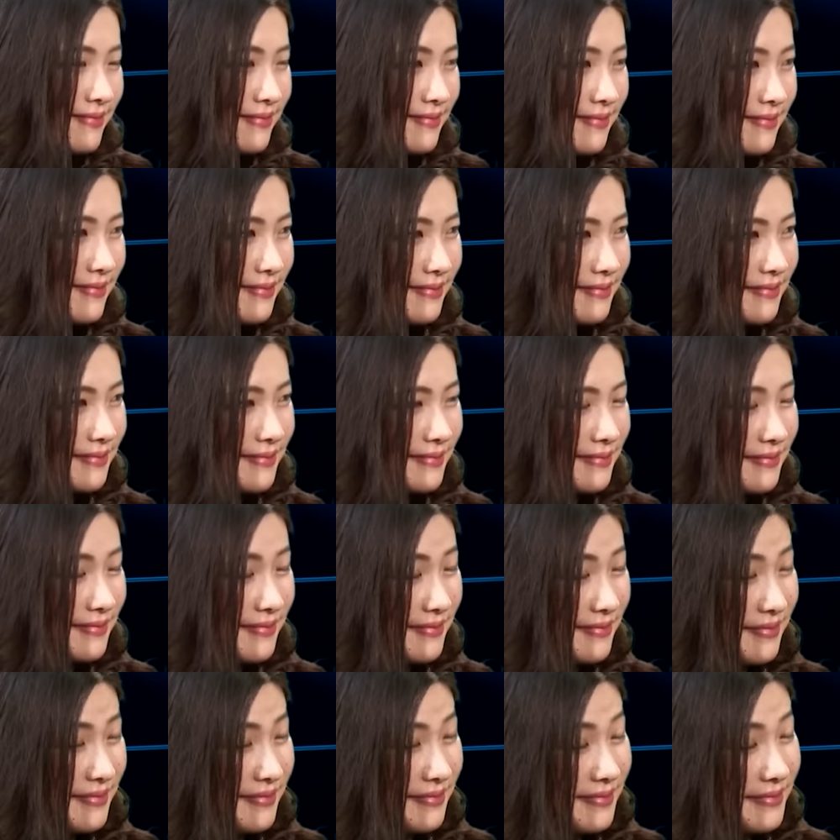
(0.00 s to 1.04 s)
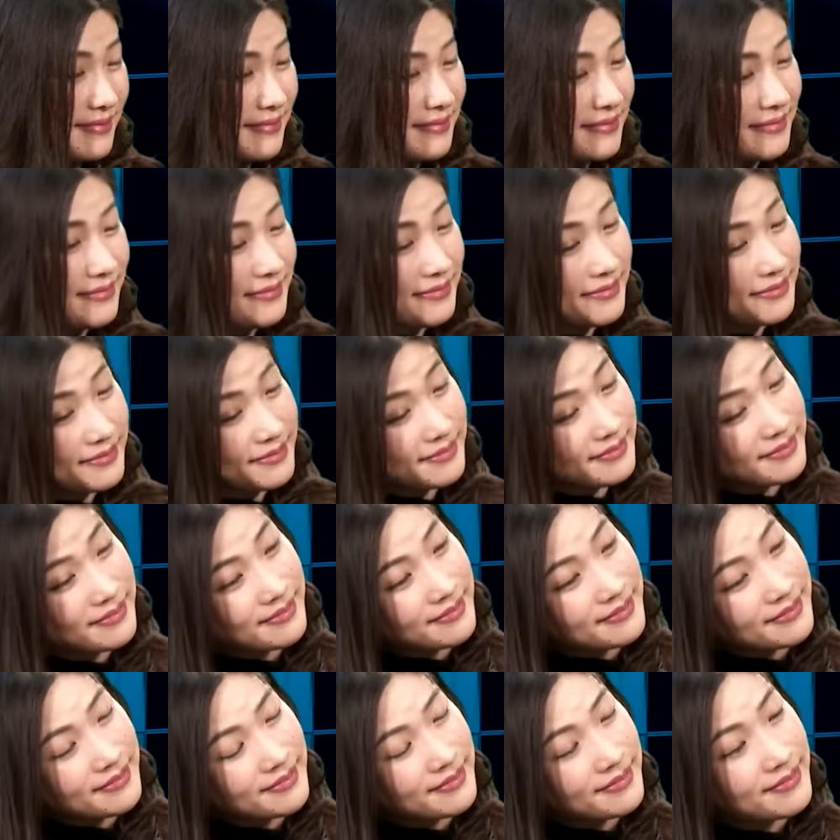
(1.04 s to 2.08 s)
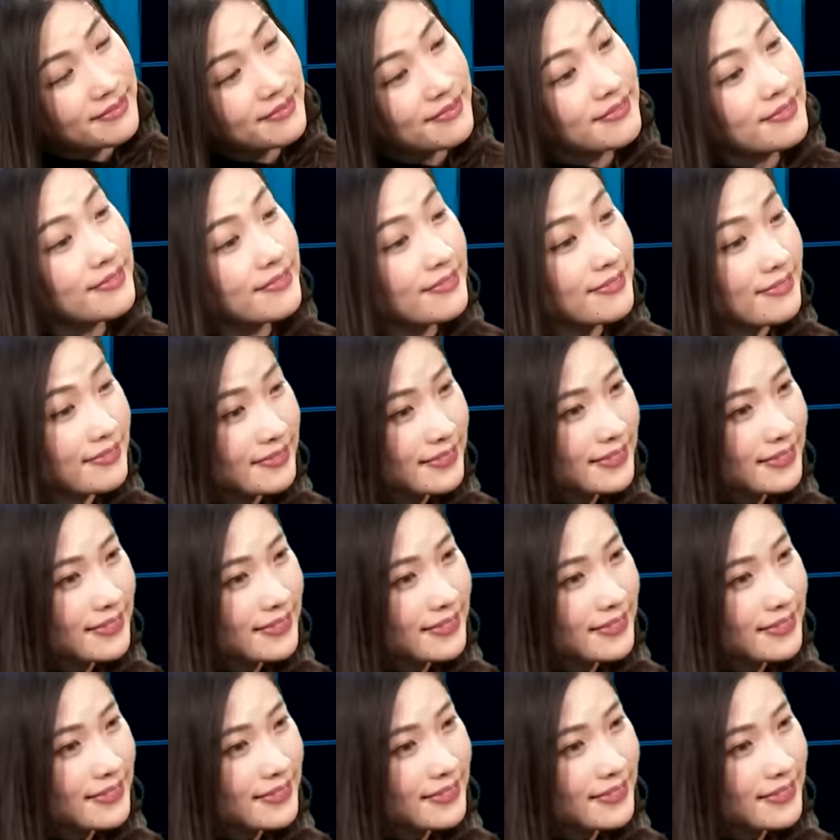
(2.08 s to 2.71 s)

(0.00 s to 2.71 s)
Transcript: No words are spoken by the person on screen.